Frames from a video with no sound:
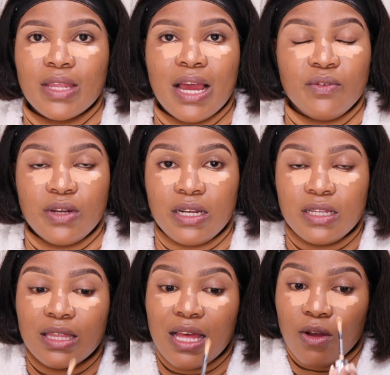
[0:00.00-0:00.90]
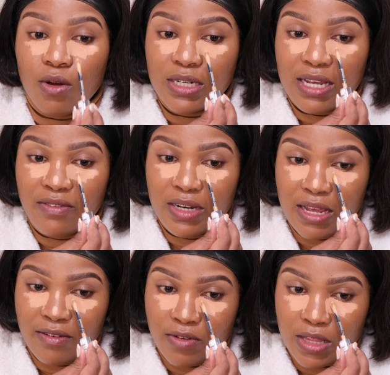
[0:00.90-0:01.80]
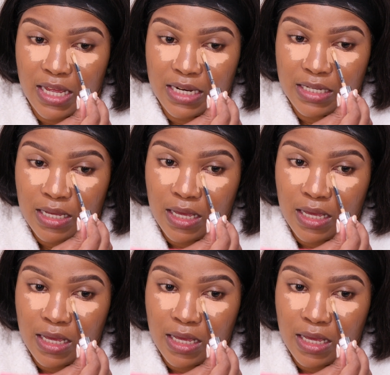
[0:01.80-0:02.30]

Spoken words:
I really thank God every day for that,